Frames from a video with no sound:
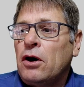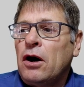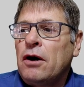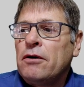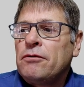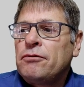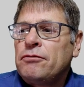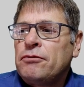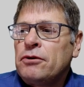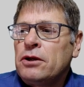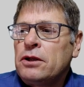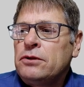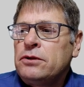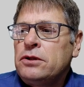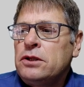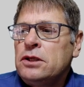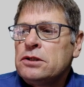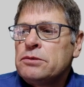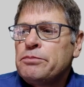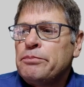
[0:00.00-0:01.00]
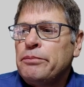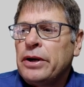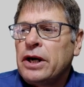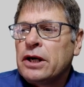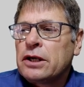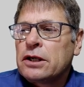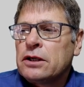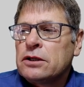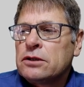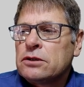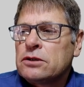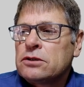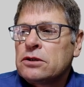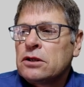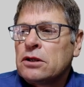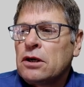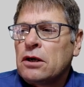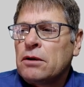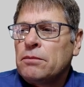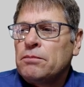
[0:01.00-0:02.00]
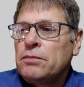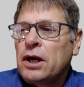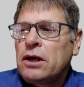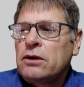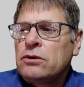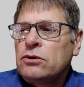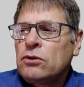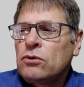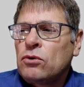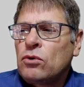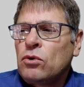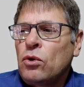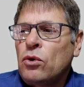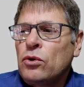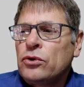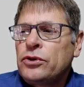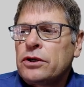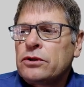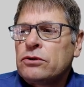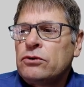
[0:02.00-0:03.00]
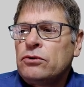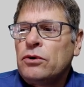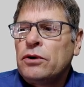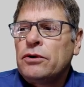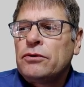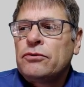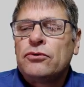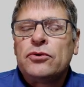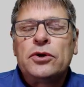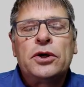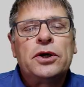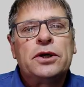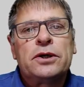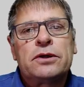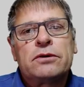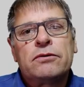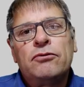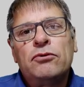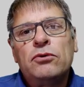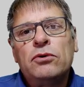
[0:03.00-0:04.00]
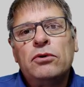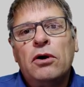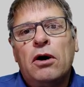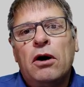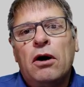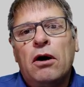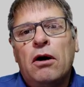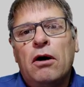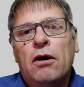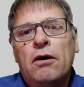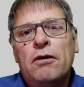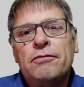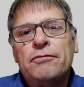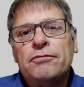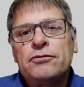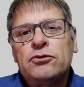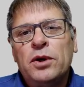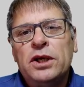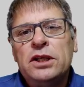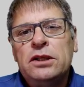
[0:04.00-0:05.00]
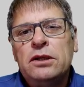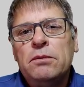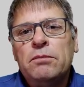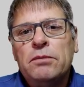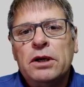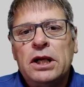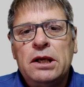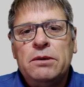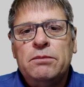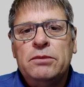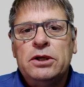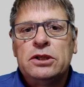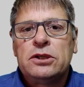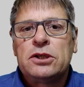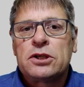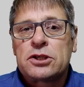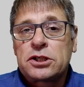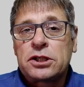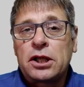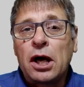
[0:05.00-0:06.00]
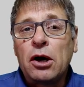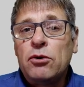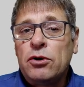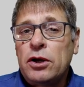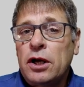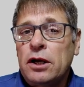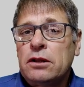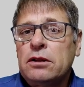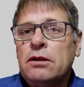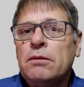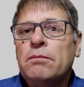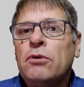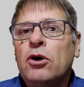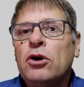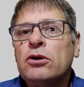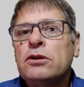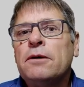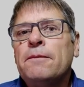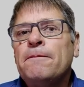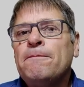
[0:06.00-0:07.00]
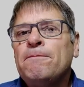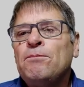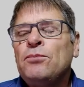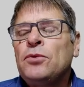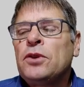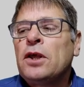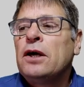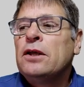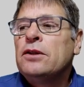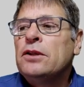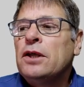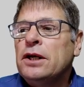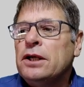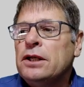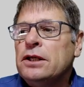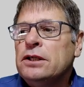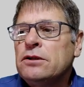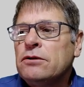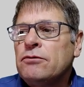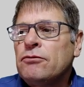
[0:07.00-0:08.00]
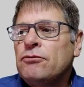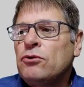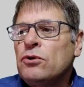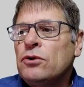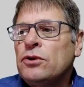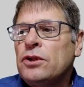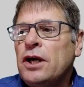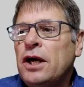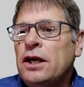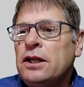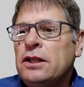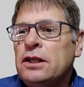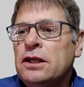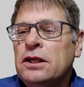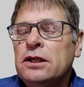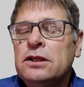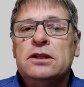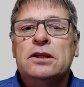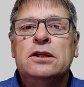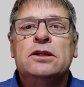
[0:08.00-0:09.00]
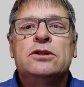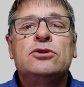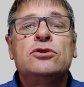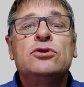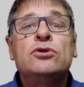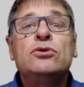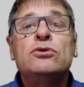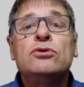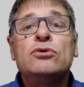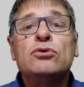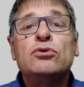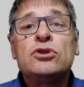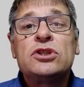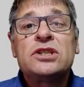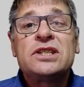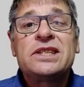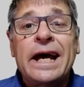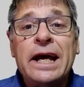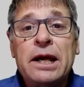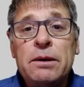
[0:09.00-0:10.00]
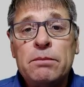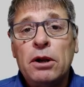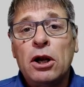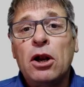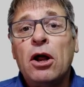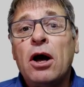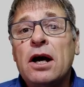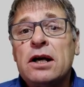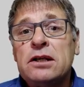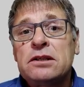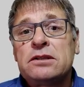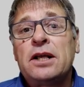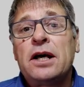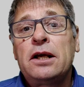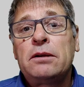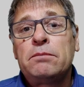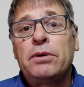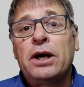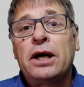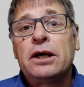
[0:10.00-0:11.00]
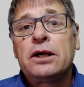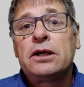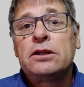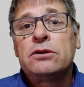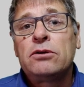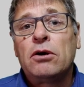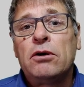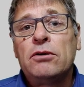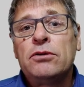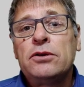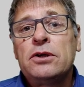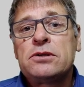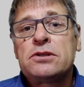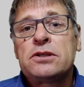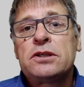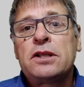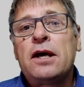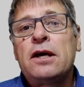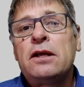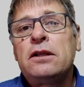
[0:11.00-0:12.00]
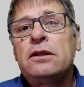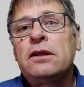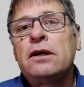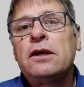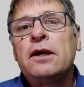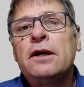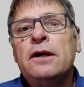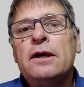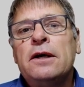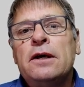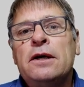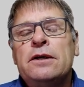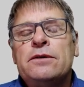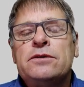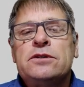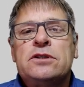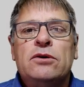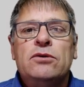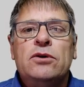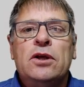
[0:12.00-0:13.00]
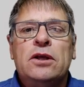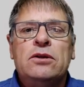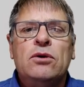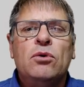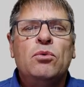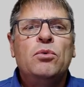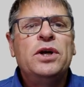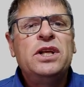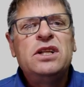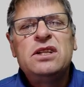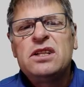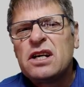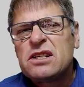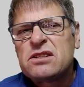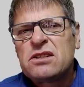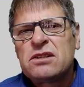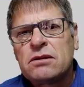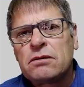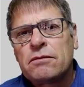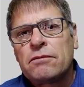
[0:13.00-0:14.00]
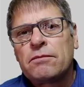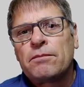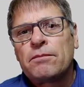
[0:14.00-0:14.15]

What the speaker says: I filled these buckets about a quarter to a third full of 20 millimeter stone at the bottom, and the reason for that is it's to stabilize that bucket on the stand so that the wind doesn't